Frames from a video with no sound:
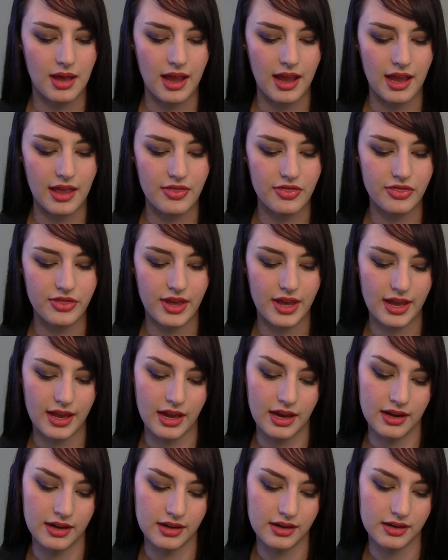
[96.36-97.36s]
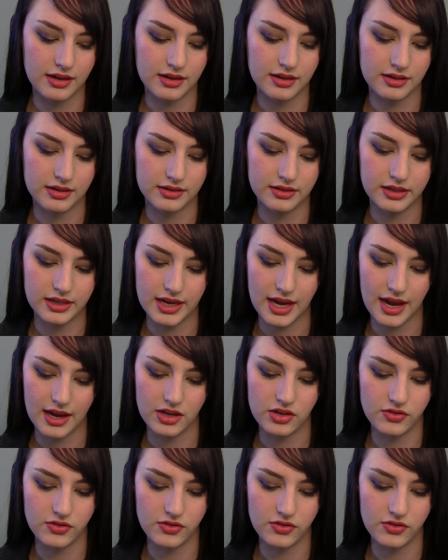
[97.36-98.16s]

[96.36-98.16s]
And then, yeah,